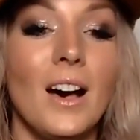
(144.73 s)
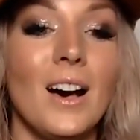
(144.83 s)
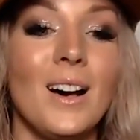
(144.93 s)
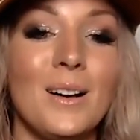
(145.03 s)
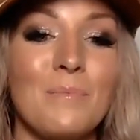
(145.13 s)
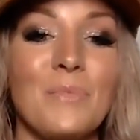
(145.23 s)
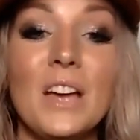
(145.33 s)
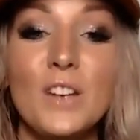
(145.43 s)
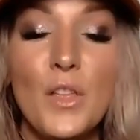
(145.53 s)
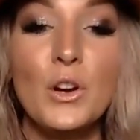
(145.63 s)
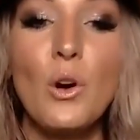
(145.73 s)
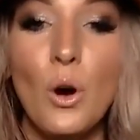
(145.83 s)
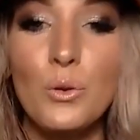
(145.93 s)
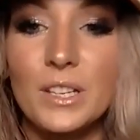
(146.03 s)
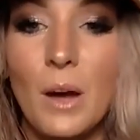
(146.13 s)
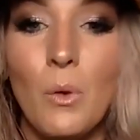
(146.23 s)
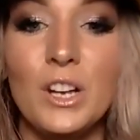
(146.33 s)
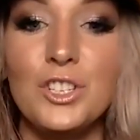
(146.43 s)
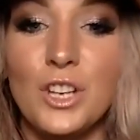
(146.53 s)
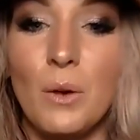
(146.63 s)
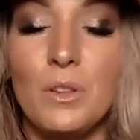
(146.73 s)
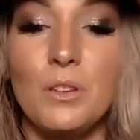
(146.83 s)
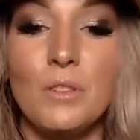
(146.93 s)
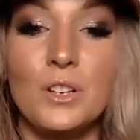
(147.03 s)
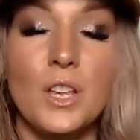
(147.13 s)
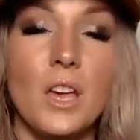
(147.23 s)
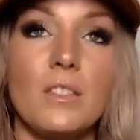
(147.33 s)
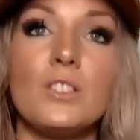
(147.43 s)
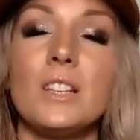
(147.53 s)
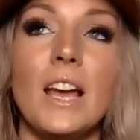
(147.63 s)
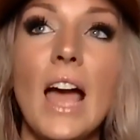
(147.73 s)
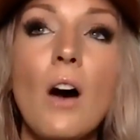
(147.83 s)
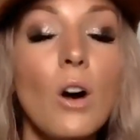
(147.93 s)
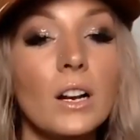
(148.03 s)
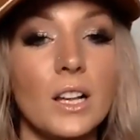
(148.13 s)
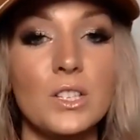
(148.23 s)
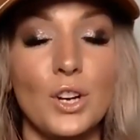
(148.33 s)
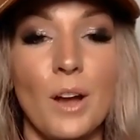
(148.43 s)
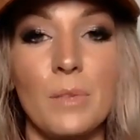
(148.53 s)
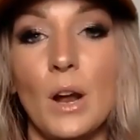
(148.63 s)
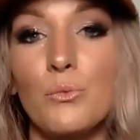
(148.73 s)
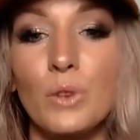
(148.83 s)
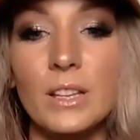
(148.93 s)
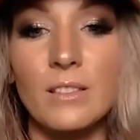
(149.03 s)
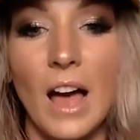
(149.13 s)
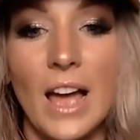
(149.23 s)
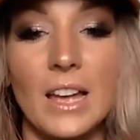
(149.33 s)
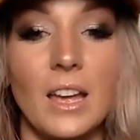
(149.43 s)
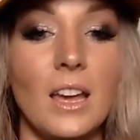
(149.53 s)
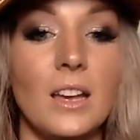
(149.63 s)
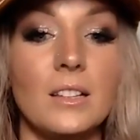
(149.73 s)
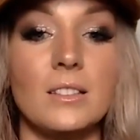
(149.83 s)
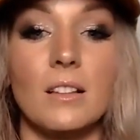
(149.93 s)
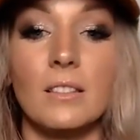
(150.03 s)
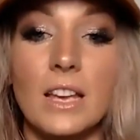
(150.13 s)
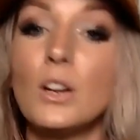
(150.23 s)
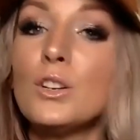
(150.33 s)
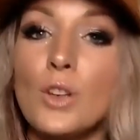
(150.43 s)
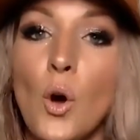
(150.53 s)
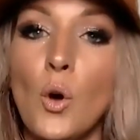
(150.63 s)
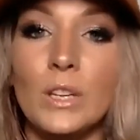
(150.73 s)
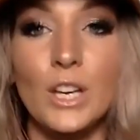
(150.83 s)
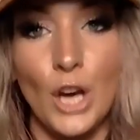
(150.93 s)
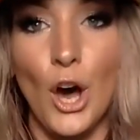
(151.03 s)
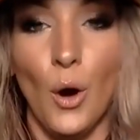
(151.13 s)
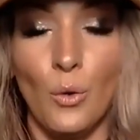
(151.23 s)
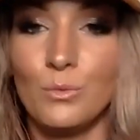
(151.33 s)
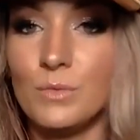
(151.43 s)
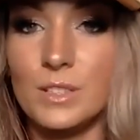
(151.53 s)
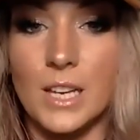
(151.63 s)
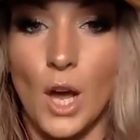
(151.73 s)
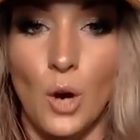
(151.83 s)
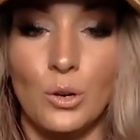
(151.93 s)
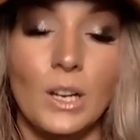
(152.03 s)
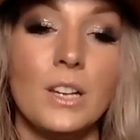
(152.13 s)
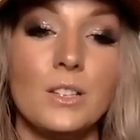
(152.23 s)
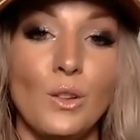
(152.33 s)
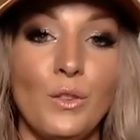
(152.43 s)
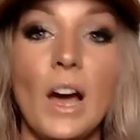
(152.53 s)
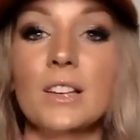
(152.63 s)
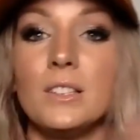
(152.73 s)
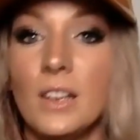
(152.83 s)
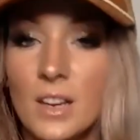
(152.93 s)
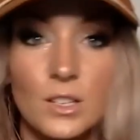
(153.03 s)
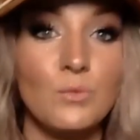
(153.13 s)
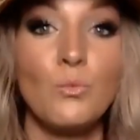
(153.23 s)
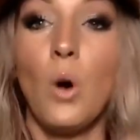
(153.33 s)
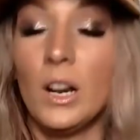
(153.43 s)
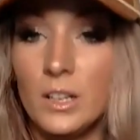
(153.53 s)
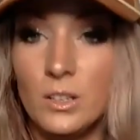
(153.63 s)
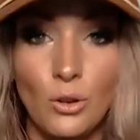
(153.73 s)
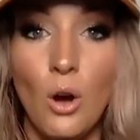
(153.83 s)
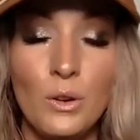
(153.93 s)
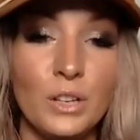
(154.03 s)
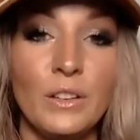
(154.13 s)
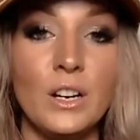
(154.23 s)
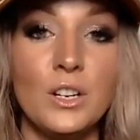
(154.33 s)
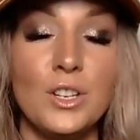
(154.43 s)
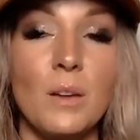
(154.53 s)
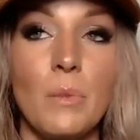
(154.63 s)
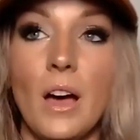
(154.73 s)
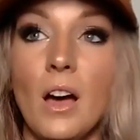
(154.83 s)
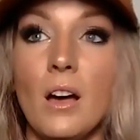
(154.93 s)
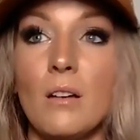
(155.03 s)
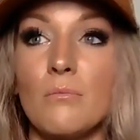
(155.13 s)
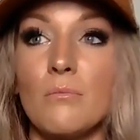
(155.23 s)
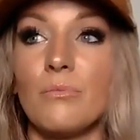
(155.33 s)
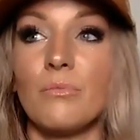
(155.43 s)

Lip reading: Another quote that I want to share with you, there's an account on Instagram that I really like. It's Leaders Only CO. So if you guys want to grow in your leadership, I